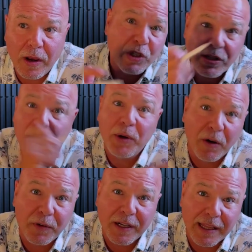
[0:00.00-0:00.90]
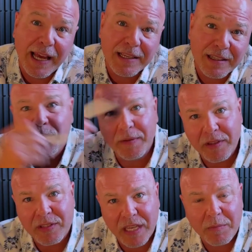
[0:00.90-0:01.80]
just like we offered you last time, we have the
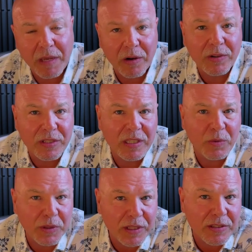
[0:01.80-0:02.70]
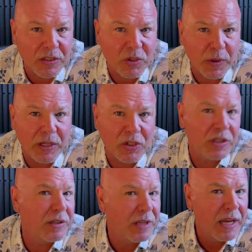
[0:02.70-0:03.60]
same guarantee with this
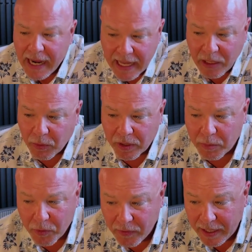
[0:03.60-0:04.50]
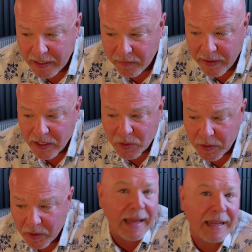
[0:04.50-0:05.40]
situation, and then we're going to provide the
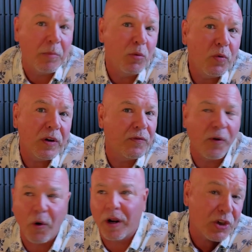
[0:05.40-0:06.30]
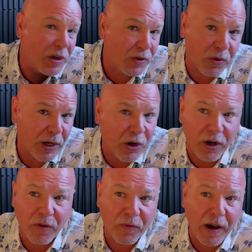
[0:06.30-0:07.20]
investment. Now, moving forward, I should have his credit card
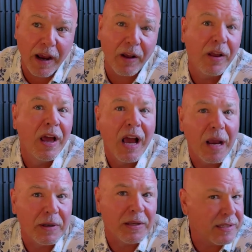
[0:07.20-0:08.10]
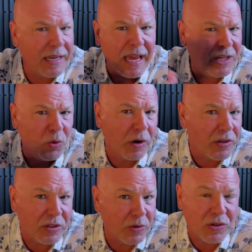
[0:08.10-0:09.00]
on file. I'm going to say, hey, do you want us
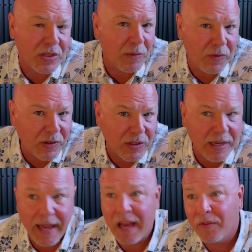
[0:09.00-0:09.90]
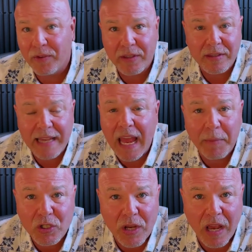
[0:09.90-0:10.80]
to use the same Visa you have or the
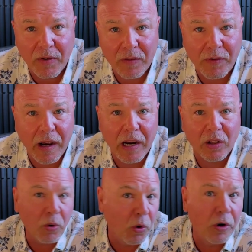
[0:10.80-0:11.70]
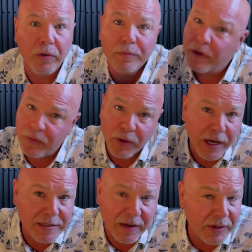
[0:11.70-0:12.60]
Amex you have on file? Or if you
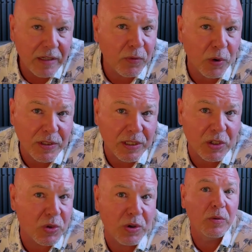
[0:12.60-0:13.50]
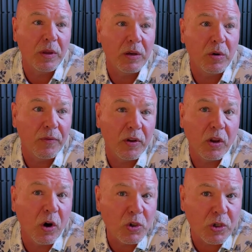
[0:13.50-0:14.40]
guys have an invoicing issue, because like you have a
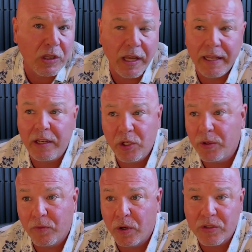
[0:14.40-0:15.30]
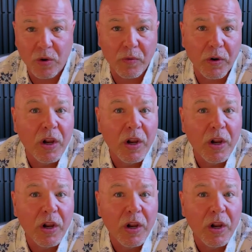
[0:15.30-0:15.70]
larger client and you invoice over,